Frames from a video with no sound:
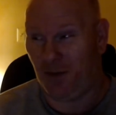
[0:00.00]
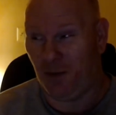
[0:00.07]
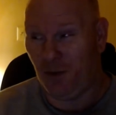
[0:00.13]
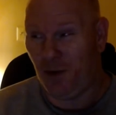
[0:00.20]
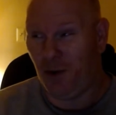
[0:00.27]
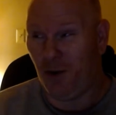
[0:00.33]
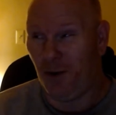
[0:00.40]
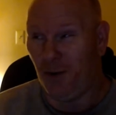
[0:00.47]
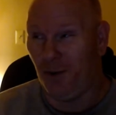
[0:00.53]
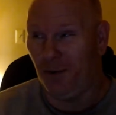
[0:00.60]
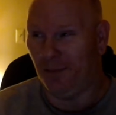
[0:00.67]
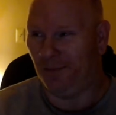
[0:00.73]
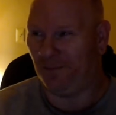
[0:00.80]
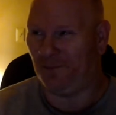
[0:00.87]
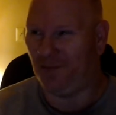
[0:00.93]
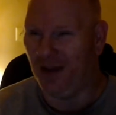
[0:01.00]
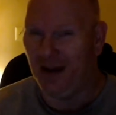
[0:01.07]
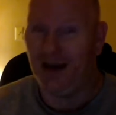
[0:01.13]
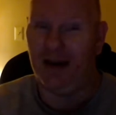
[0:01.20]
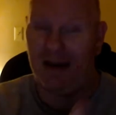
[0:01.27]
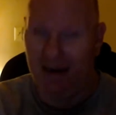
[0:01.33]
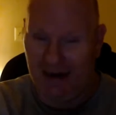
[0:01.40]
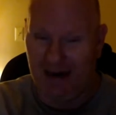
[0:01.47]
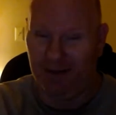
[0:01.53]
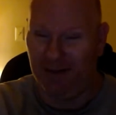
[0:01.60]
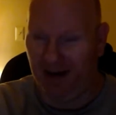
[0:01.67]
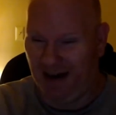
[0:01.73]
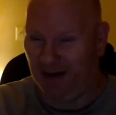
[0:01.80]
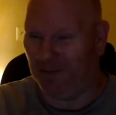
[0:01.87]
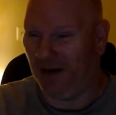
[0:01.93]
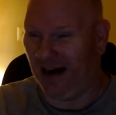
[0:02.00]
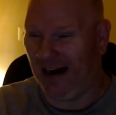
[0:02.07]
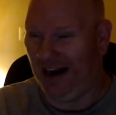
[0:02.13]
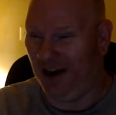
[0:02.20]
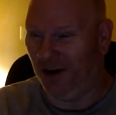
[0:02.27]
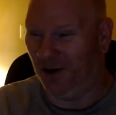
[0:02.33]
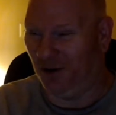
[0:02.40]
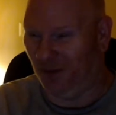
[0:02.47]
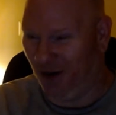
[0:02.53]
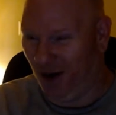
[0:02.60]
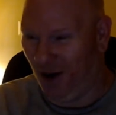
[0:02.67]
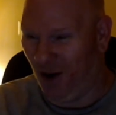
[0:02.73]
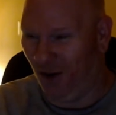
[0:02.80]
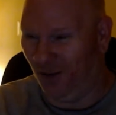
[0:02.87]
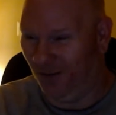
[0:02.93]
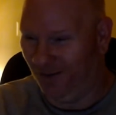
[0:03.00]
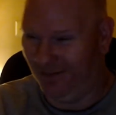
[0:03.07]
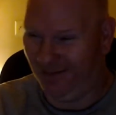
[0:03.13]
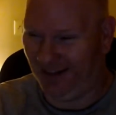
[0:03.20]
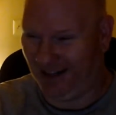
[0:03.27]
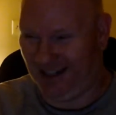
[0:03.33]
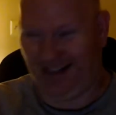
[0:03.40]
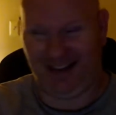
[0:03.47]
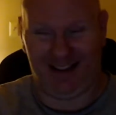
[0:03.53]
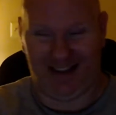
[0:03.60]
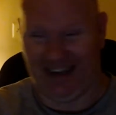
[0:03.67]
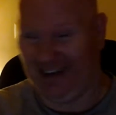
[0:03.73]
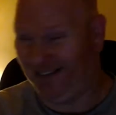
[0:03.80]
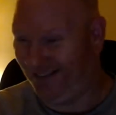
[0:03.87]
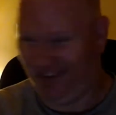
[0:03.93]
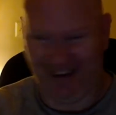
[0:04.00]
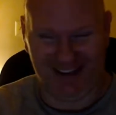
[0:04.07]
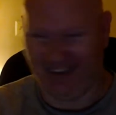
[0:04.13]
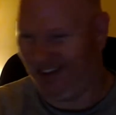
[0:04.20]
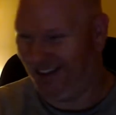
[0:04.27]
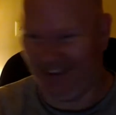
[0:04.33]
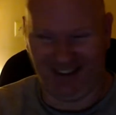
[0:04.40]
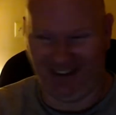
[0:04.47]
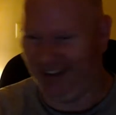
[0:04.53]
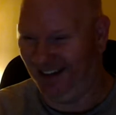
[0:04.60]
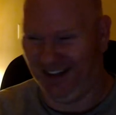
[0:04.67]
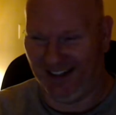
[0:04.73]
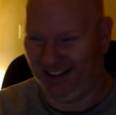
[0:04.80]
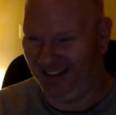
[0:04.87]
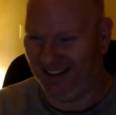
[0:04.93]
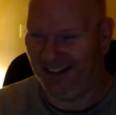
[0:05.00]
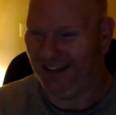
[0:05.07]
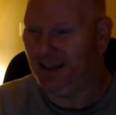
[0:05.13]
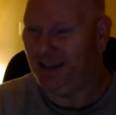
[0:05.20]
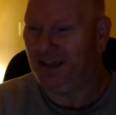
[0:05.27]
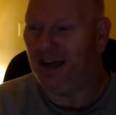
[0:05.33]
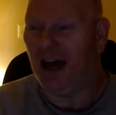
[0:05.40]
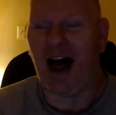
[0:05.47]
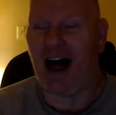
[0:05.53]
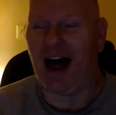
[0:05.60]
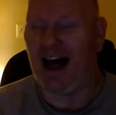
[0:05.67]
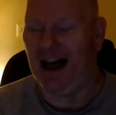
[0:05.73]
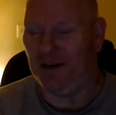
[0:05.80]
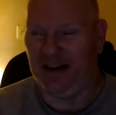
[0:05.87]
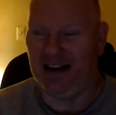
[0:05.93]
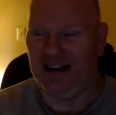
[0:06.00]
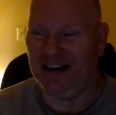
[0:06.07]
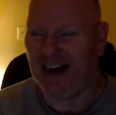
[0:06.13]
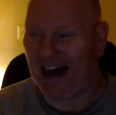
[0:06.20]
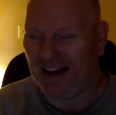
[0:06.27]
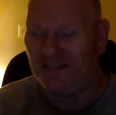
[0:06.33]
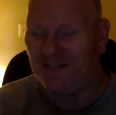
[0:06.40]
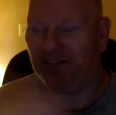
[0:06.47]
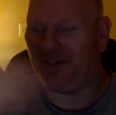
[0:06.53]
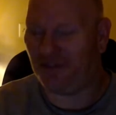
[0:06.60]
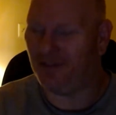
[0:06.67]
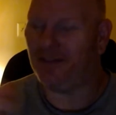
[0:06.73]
Woohoo! Eeny, meeny, miny. Oh no, that one doesn't look good. I mean, I've